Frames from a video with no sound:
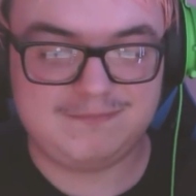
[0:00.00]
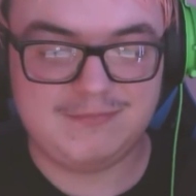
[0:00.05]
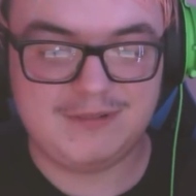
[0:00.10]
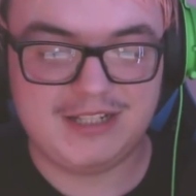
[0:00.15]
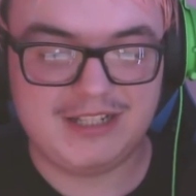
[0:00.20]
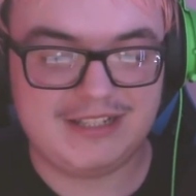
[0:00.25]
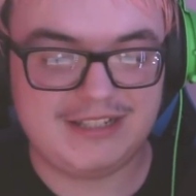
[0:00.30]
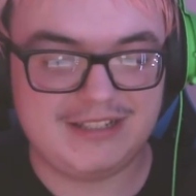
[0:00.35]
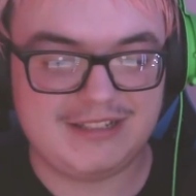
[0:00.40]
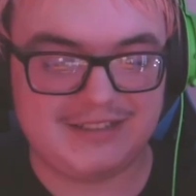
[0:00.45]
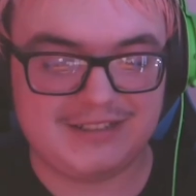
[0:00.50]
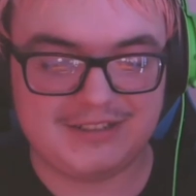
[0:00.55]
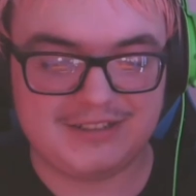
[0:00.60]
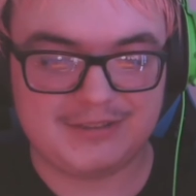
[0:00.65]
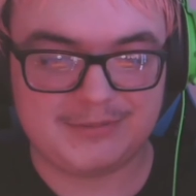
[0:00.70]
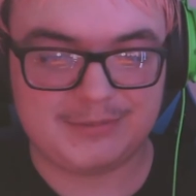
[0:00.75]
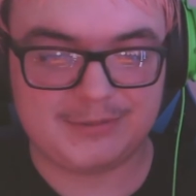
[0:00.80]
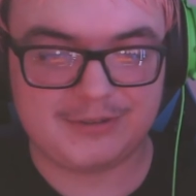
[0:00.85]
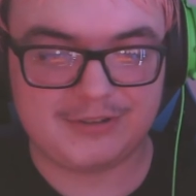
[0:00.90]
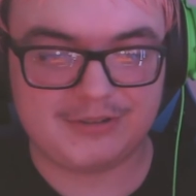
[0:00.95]
And then he just
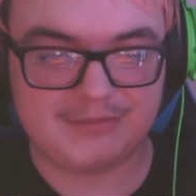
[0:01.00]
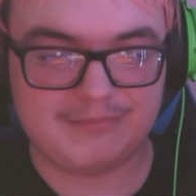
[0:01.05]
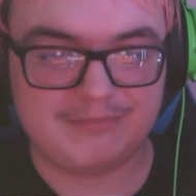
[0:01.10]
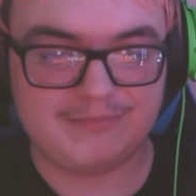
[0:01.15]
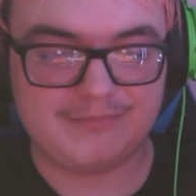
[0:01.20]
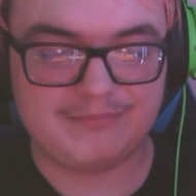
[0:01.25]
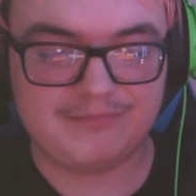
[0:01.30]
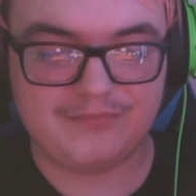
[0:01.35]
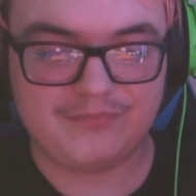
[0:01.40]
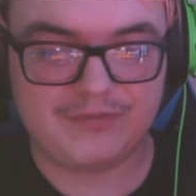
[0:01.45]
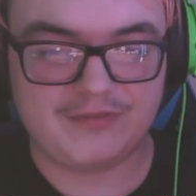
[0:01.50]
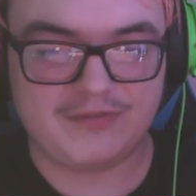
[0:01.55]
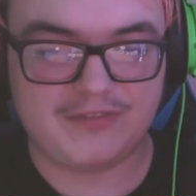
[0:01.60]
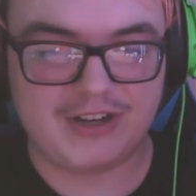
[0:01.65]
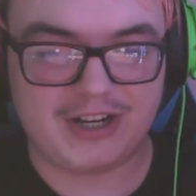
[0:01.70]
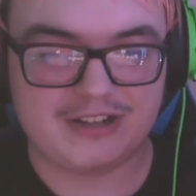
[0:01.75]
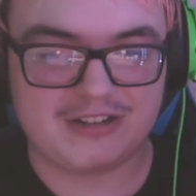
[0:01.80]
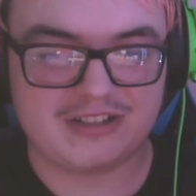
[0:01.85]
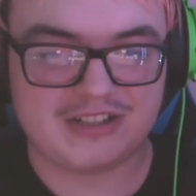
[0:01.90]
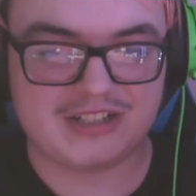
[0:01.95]
was up.
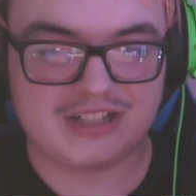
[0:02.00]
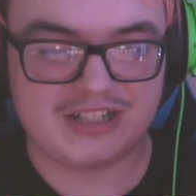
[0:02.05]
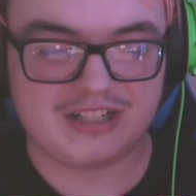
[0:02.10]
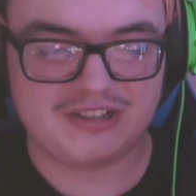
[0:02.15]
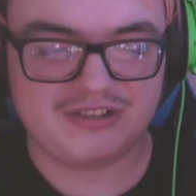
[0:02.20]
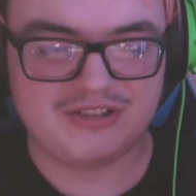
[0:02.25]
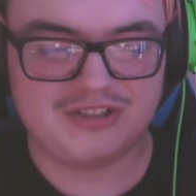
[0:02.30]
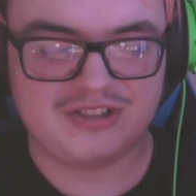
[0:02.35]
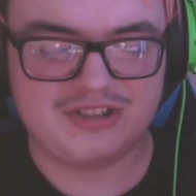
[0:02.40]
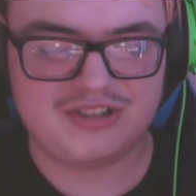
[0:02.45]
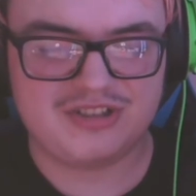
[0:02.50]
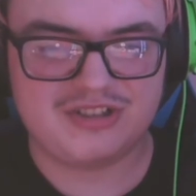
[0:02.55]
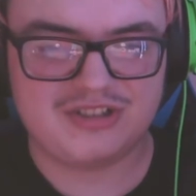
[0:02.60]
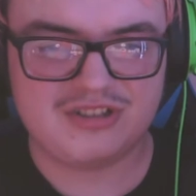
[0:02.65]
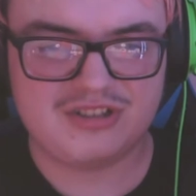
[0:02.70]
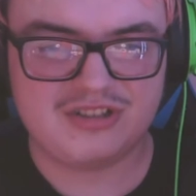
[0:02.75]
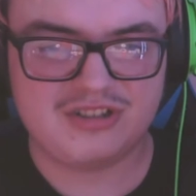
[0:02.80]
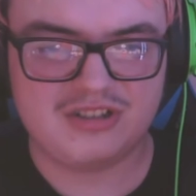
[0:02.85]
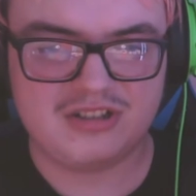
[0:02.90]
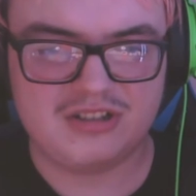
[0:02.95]
Fire challenge. Dousing
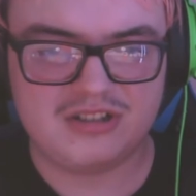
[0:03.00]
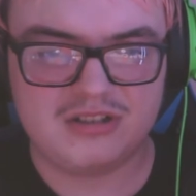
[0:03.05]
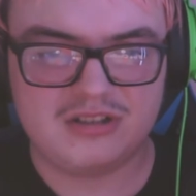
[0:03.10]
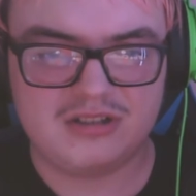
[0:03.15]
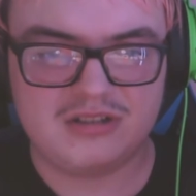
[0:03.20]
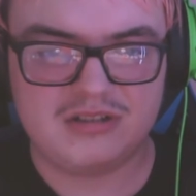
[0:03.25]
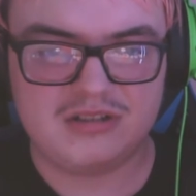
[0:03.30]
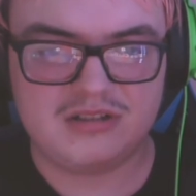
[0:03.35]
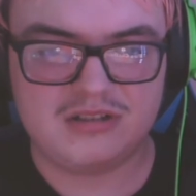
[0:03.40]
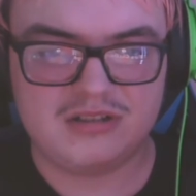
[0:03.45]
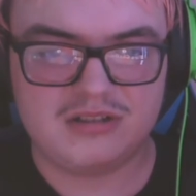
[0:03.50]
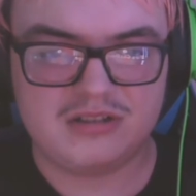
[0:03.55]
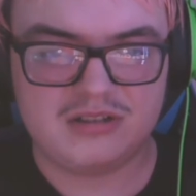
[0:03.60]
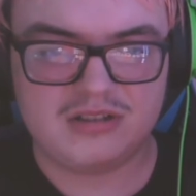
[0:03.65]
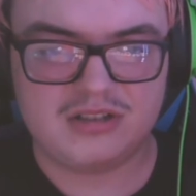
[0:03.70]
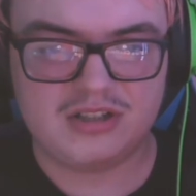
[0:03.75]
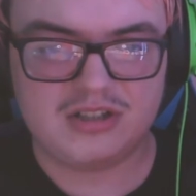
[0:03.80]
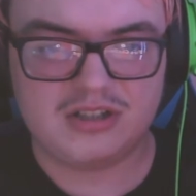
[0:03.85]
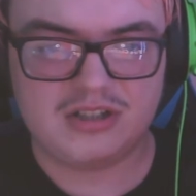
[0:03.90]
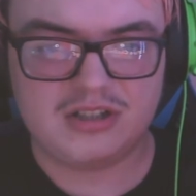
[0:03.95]
themselves in flammable
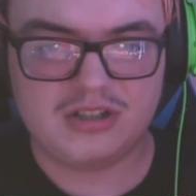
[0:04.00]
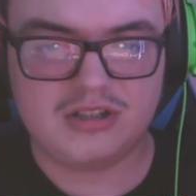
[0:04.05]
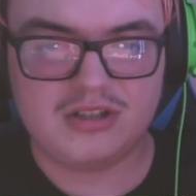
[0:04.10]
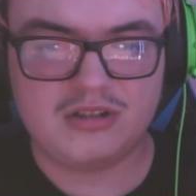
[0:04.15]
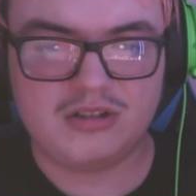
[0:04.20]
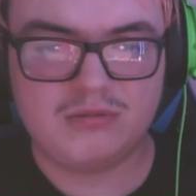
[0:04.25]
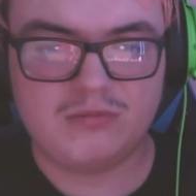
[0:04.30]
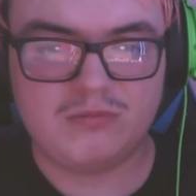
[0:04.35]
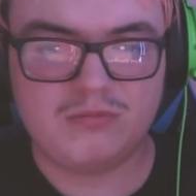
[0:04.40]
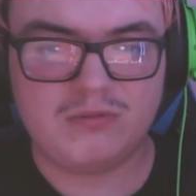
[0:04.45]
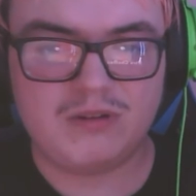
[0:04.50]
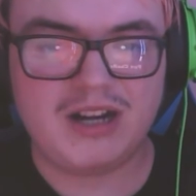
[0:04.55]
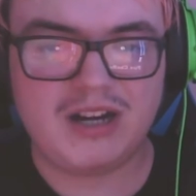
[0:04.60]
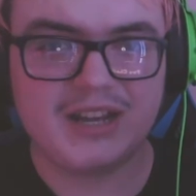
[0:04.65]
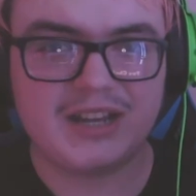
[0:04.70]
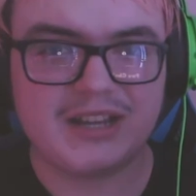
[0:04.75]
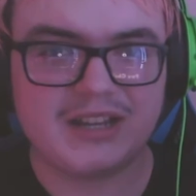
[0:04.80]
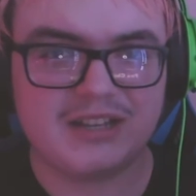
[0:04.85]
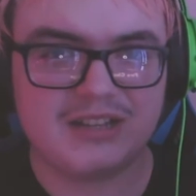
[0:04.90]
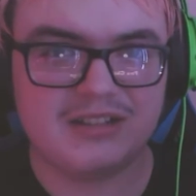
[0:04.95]
substances. Why?
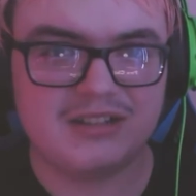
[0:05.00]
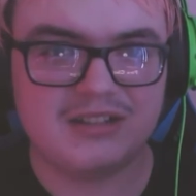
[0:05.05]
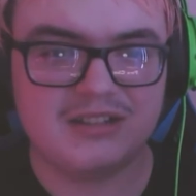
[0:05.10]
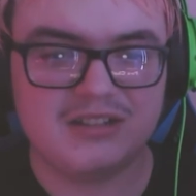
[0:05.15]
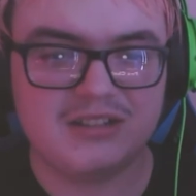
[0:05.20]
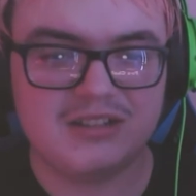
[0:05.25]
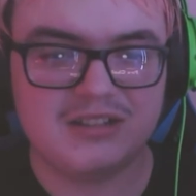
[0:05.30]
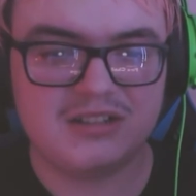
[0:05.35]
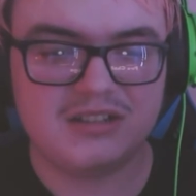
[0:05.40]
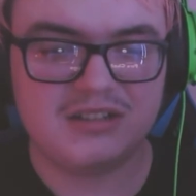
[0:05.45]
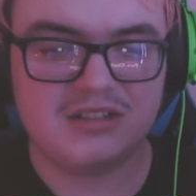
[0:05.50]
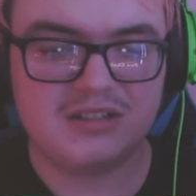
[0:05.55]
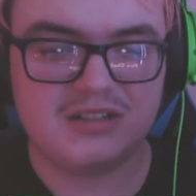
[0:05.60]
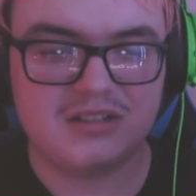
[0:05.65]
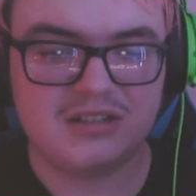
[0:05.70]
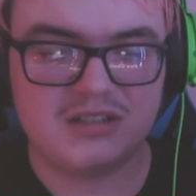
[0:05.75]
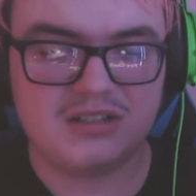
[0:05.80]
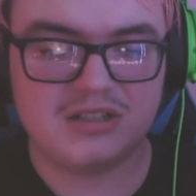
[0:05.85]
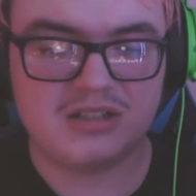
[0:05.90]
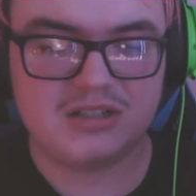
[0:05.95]
Before setting themselves
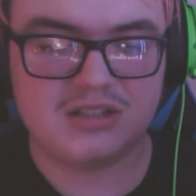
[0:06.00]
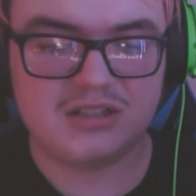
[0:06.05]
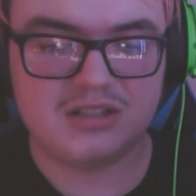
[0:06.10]
alight.